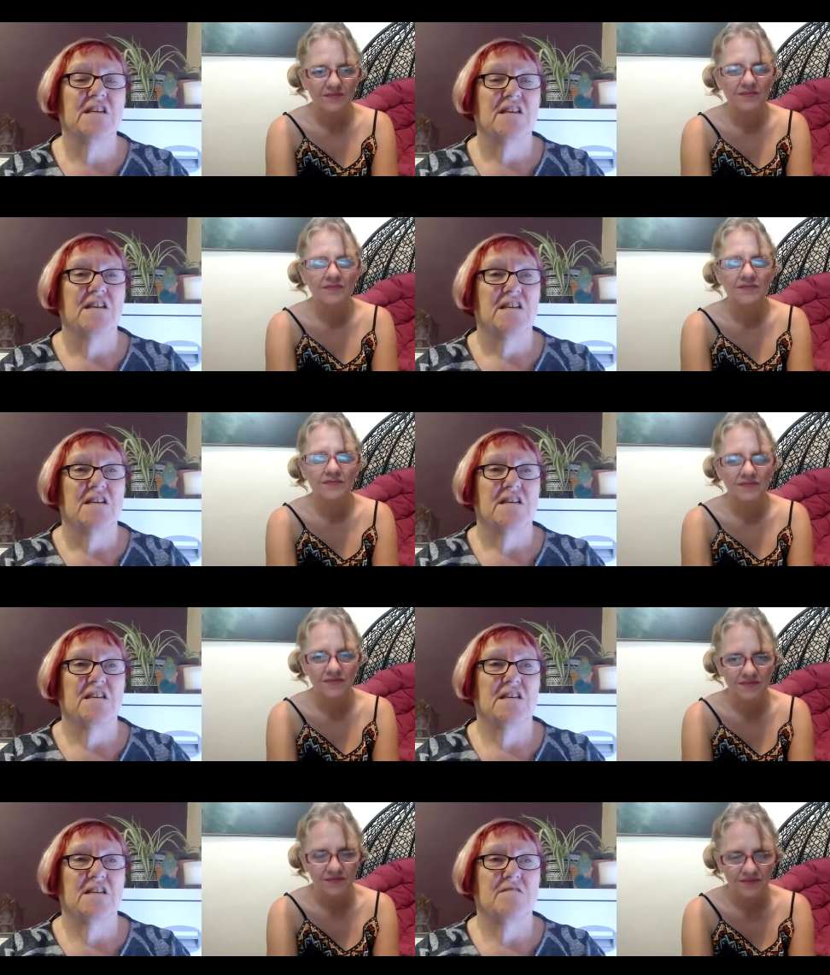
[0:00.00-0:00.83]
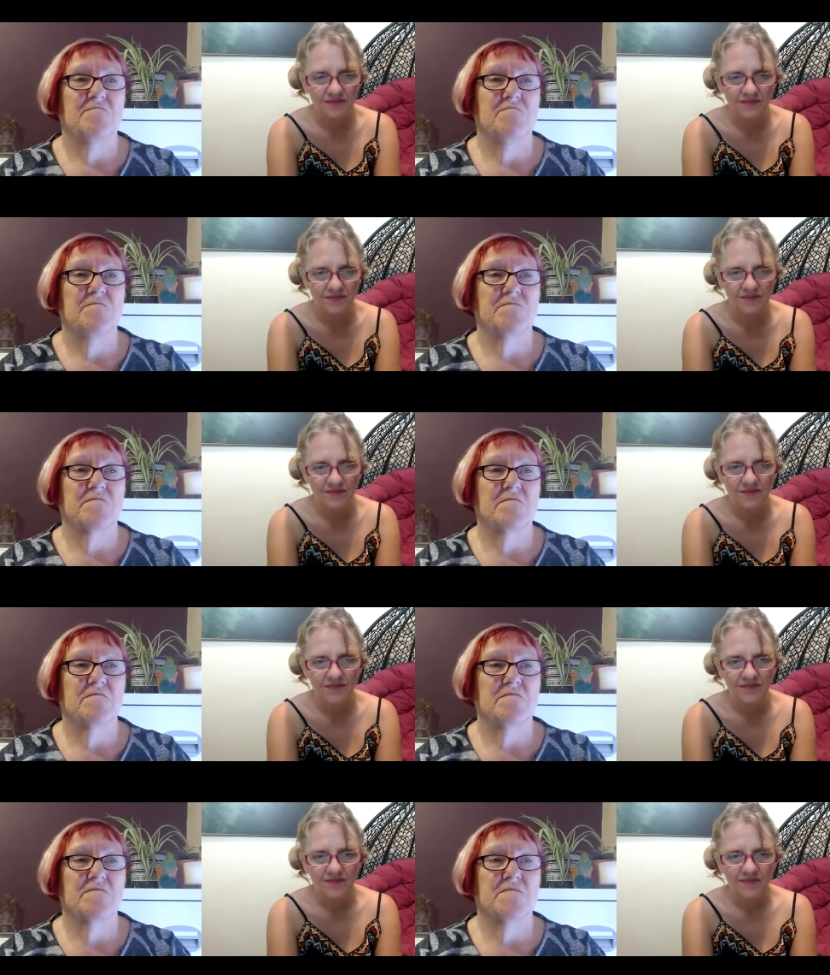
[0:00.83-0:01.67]
Speaker 1: Mm. Um,
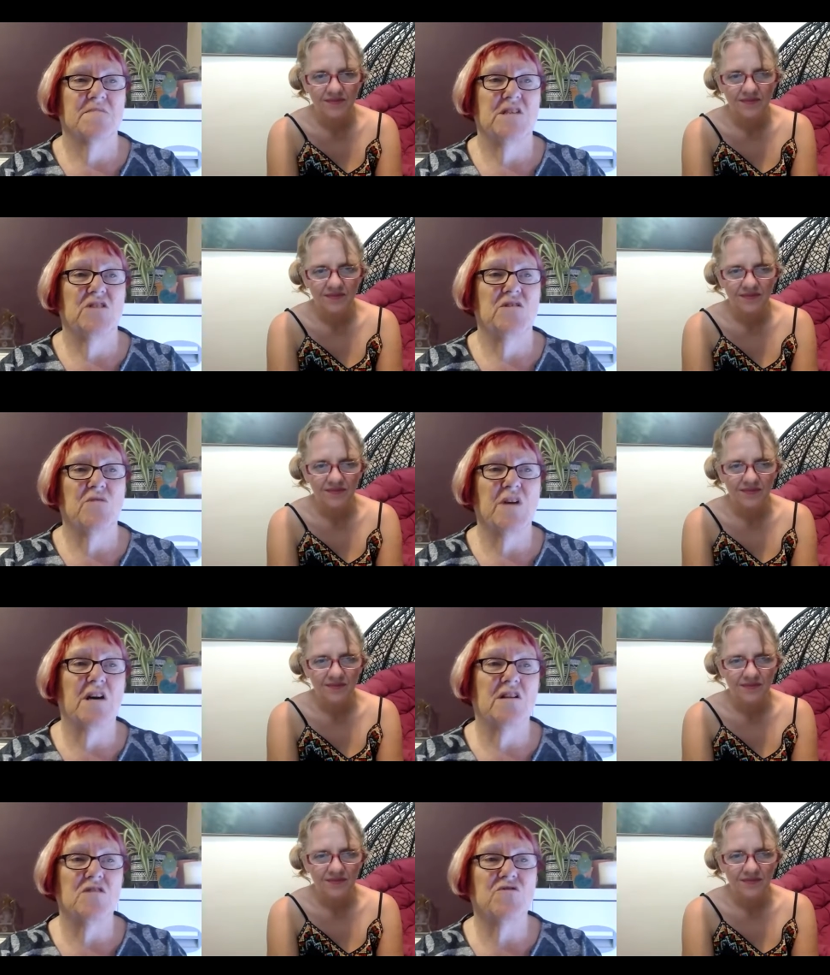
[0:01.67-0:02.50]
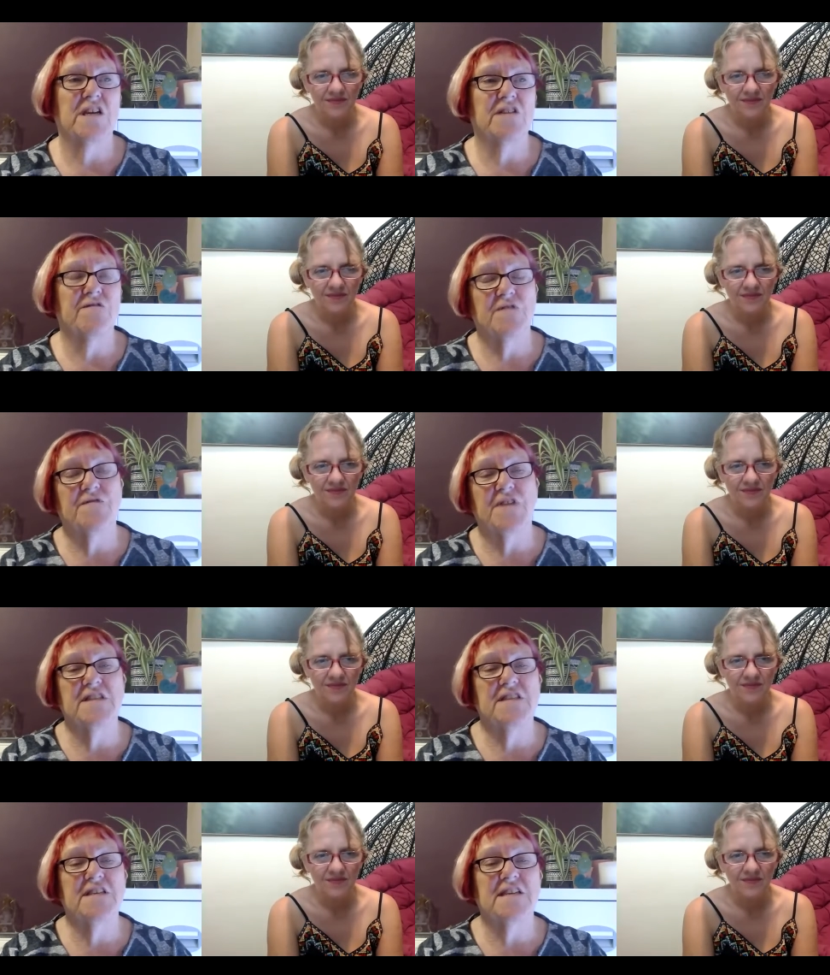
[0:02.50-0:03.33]
you know, we are looking for
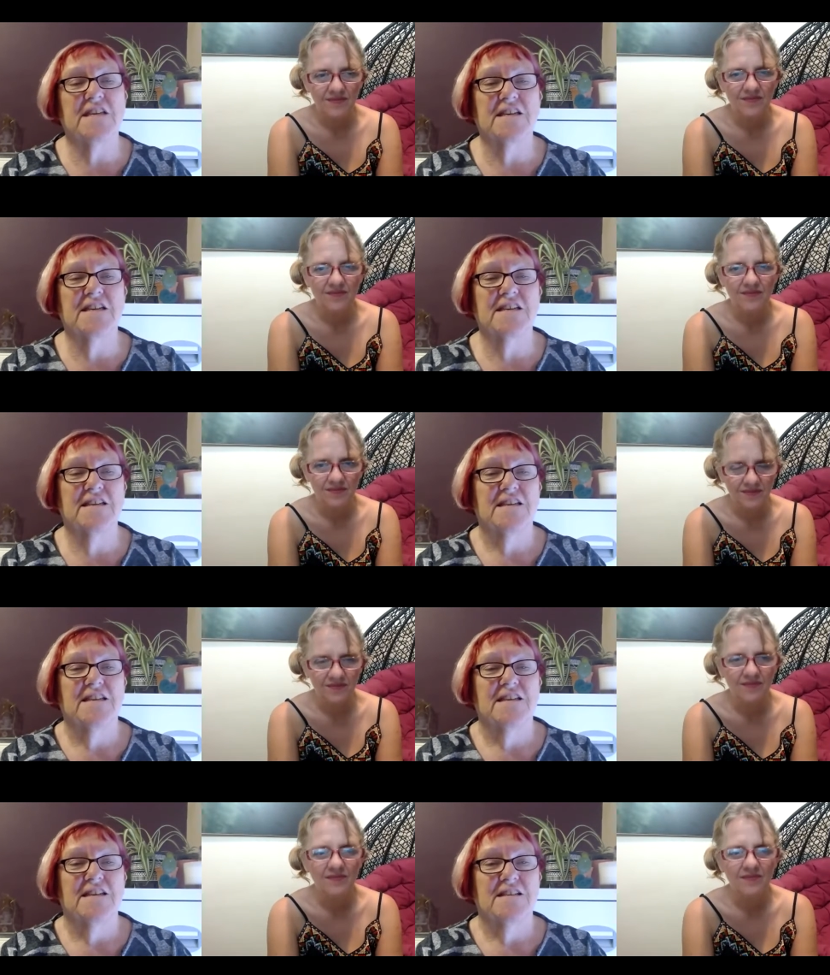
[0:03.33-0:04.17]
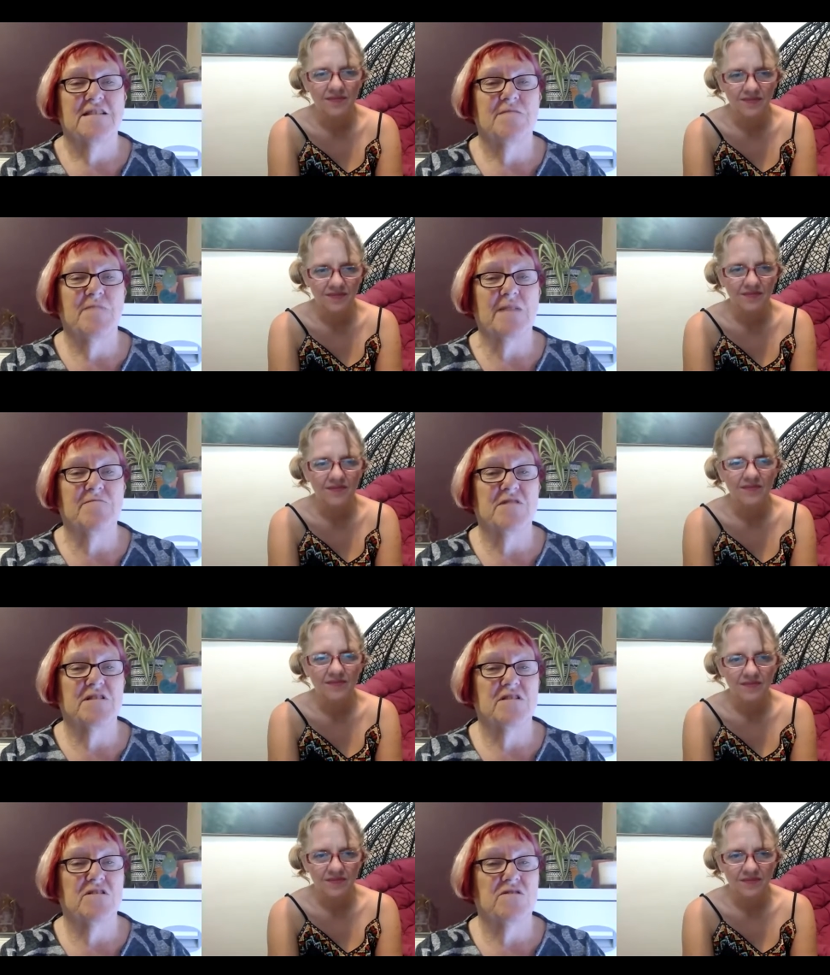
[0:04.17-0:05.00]
funding to be able
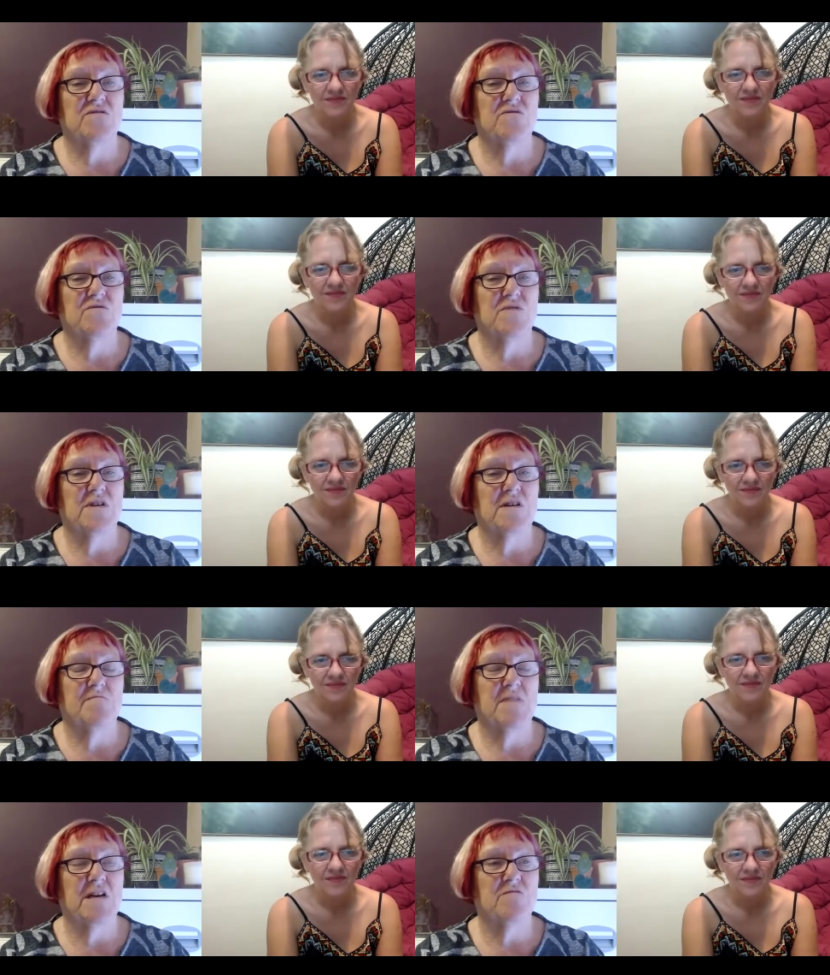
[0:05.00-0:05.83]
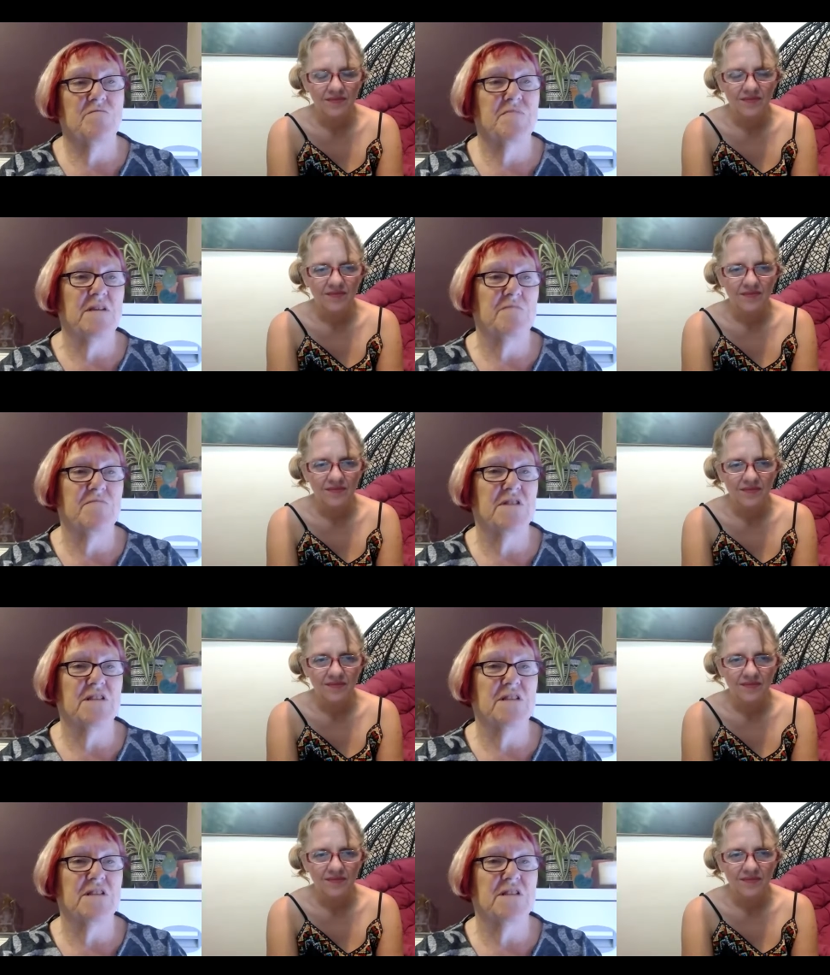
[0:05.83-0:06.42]
to um, help people.